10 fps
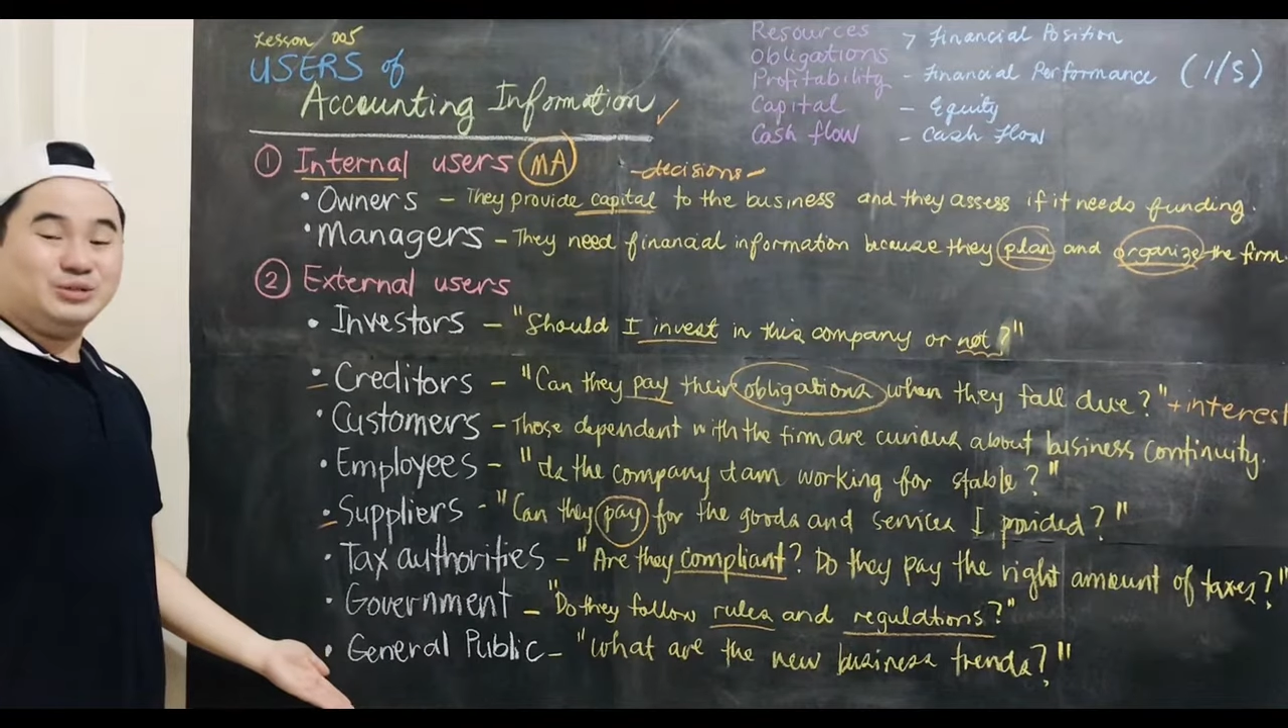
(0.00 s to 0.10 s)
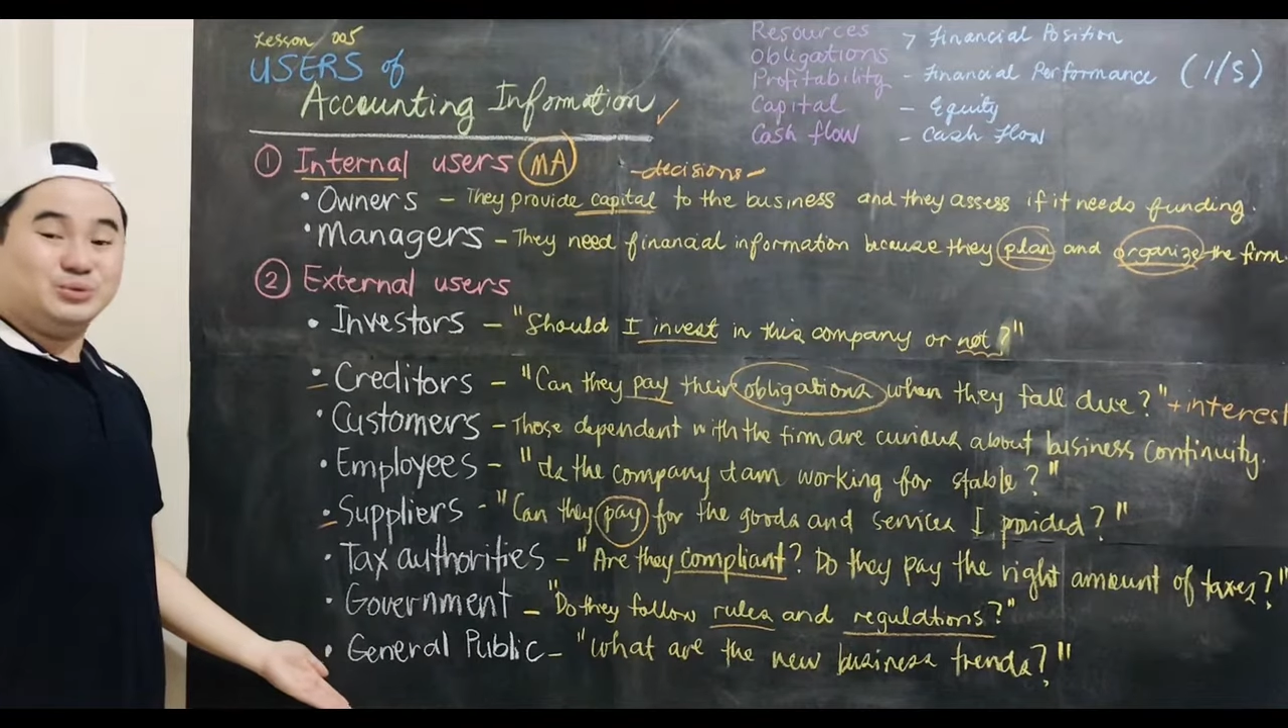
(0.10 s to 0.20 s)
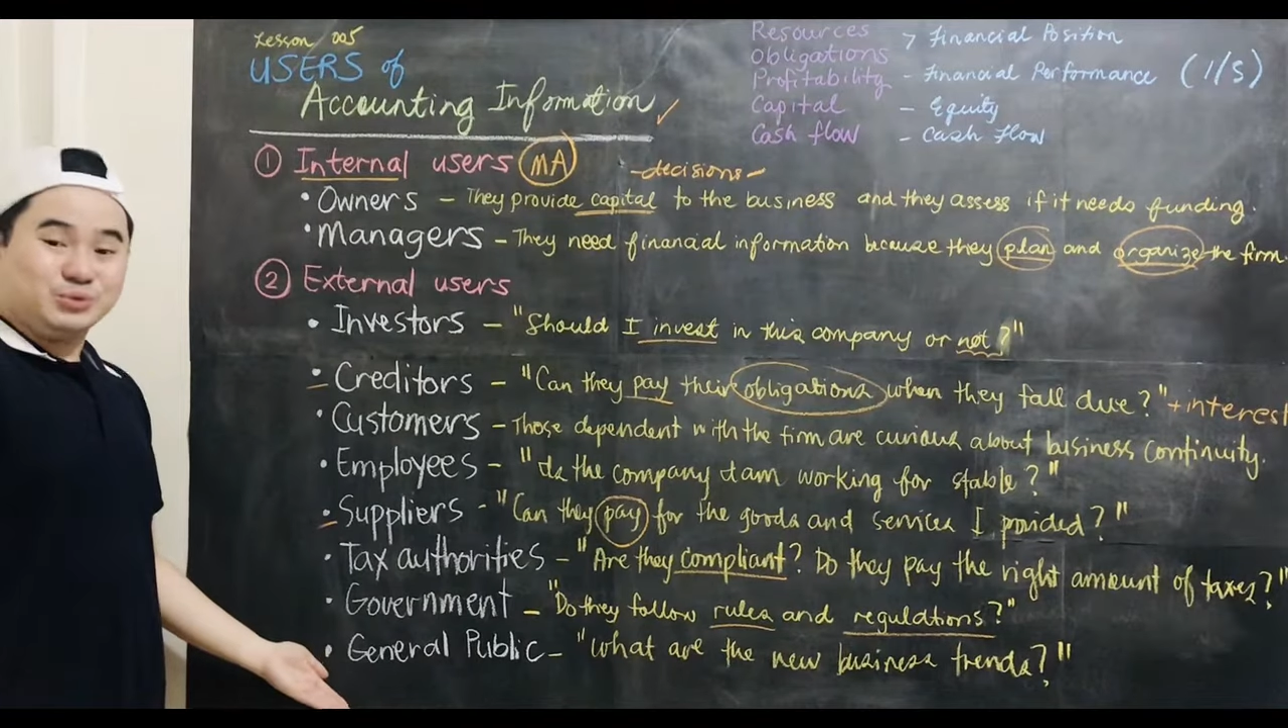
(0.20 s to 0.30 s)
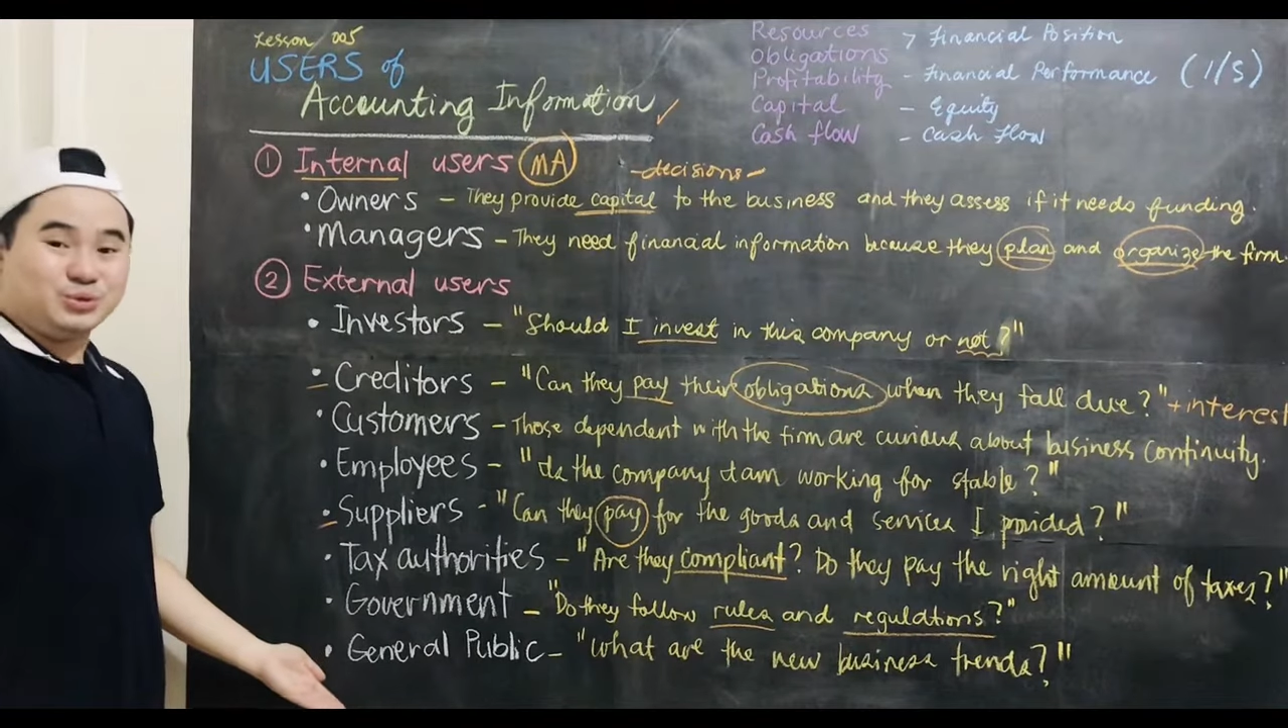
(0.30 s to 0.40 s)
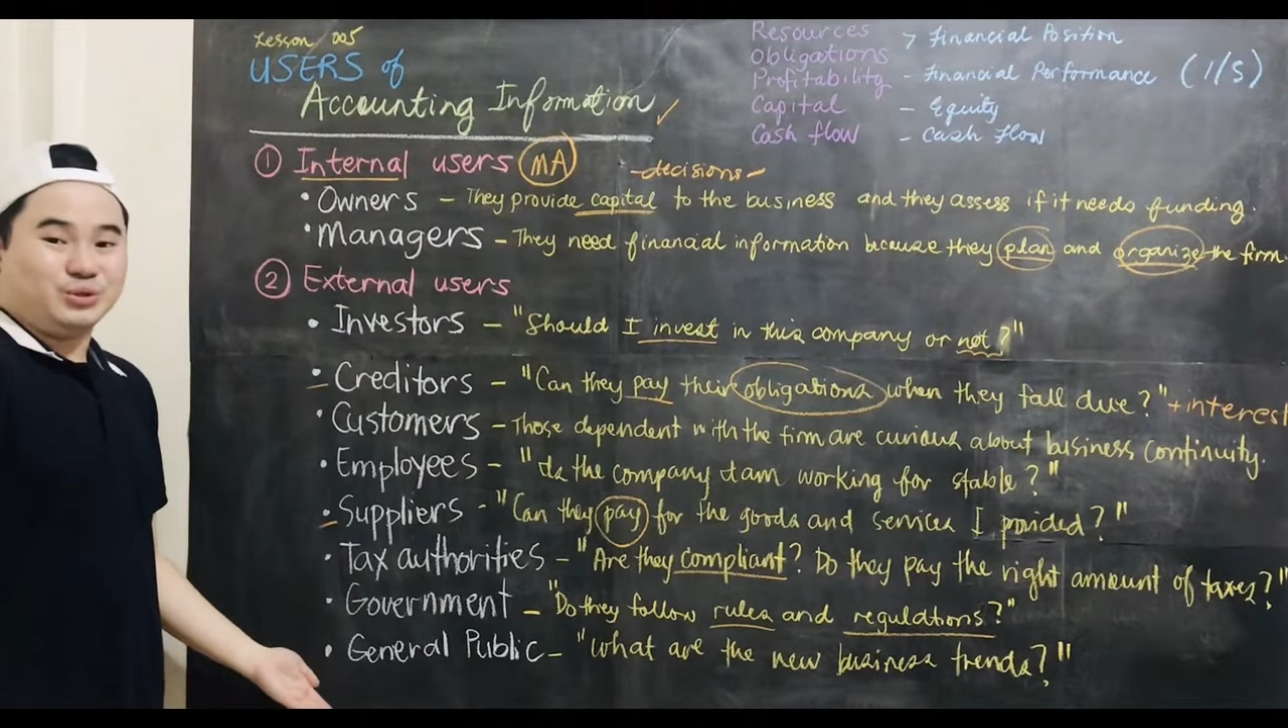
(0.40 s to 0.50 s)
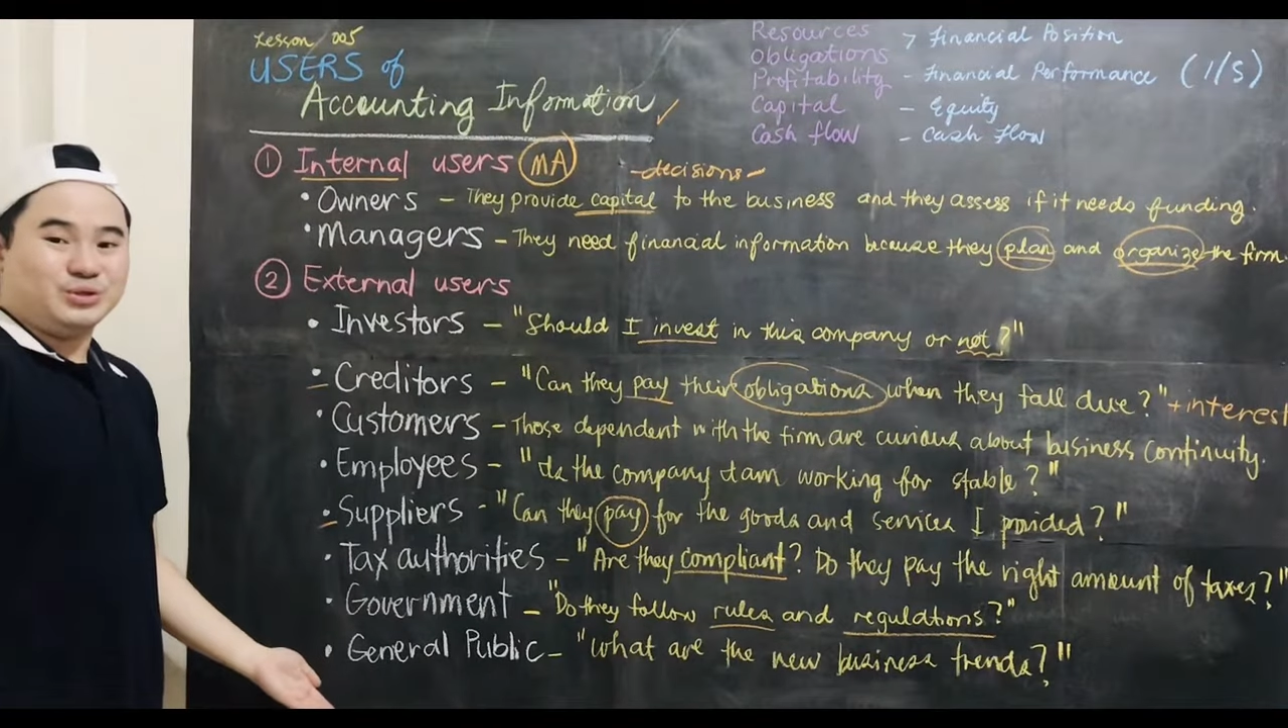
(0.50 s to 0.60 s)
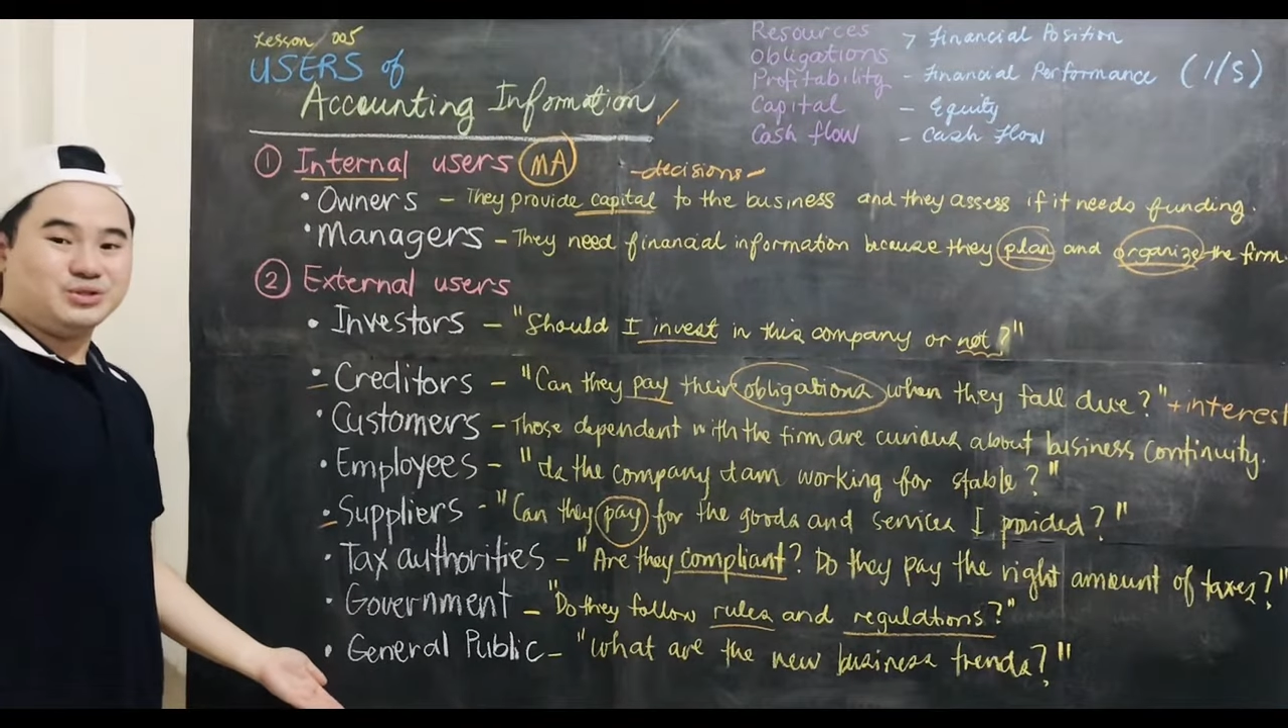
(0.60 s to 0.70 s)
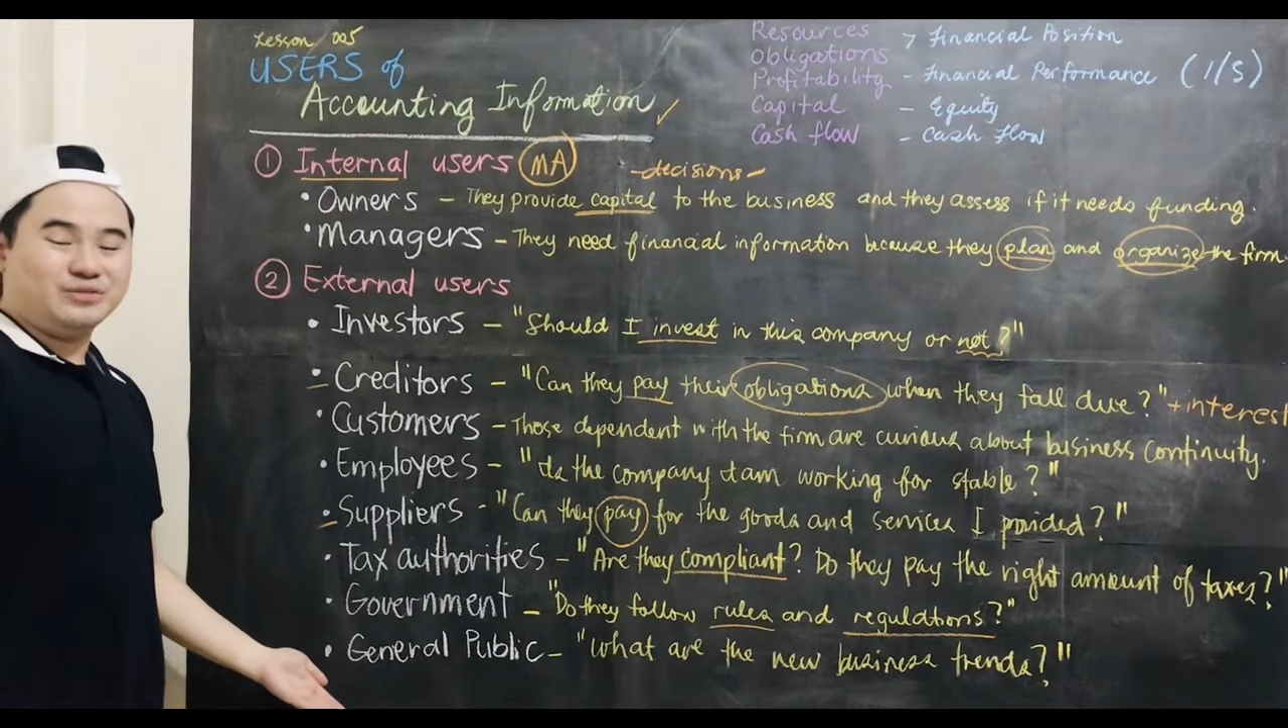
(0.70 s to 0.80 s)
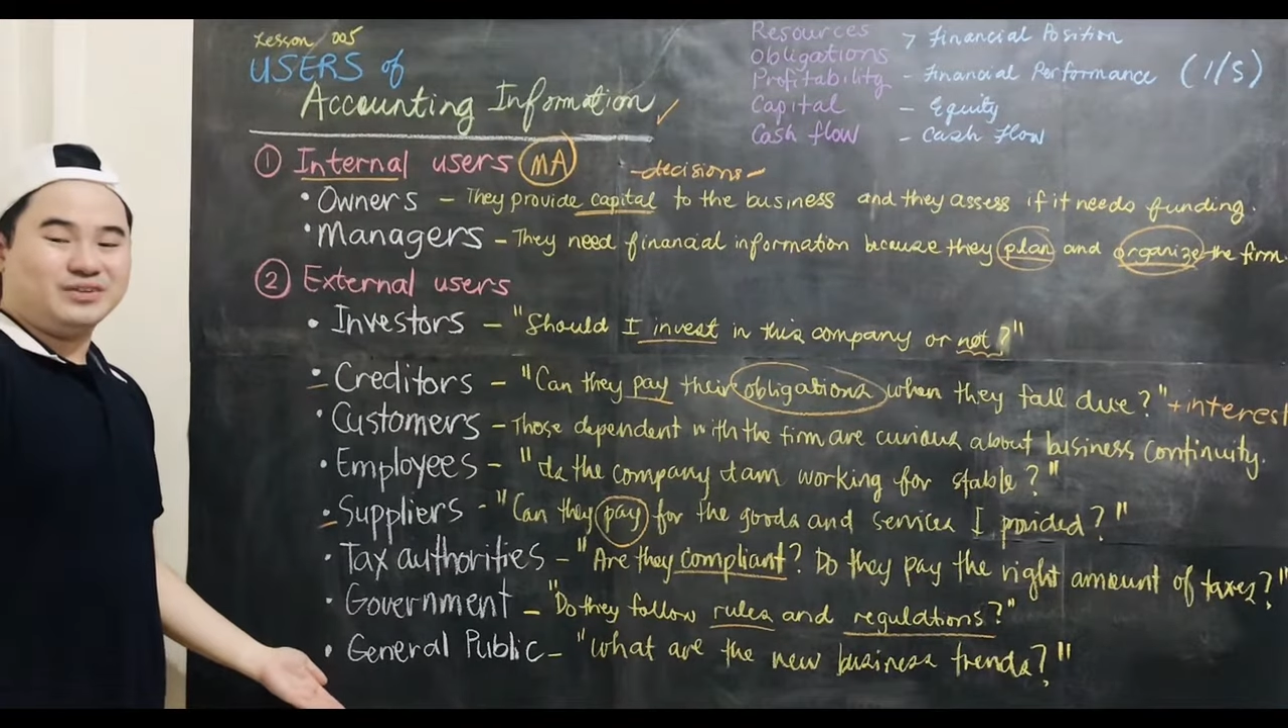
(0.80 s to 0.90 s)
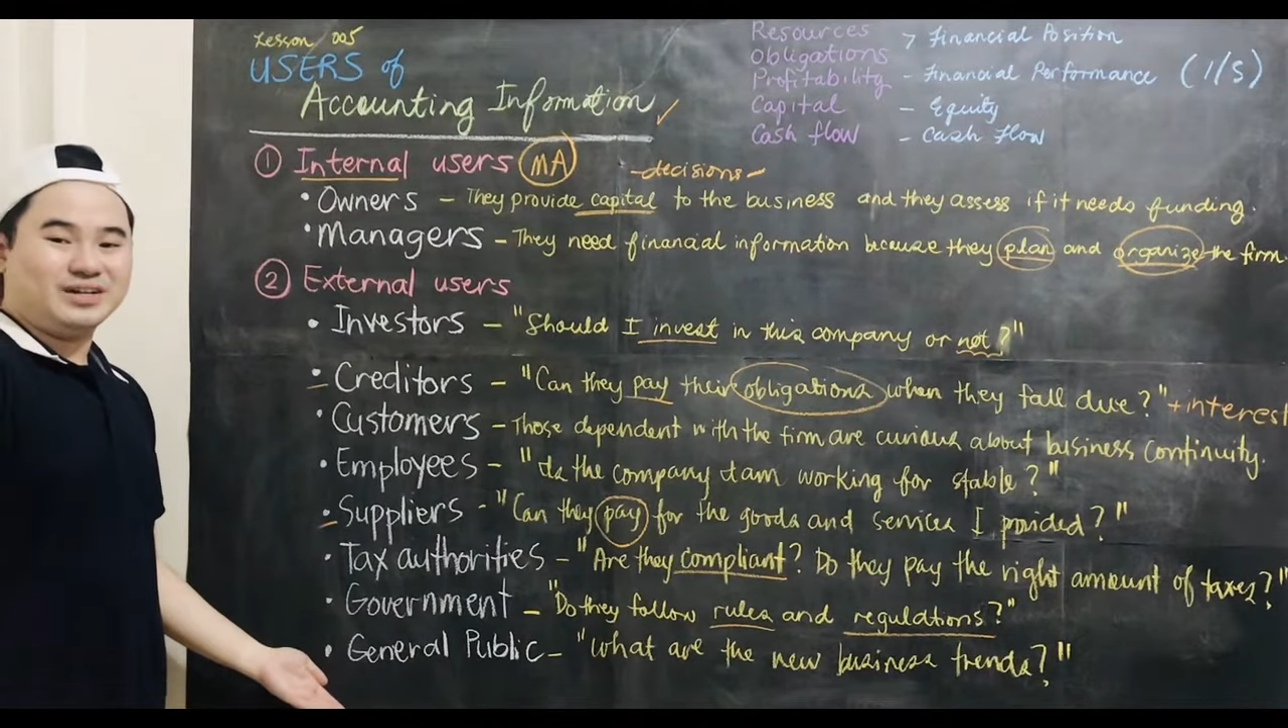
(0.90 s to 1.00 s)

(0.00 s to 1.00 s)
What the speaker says: users of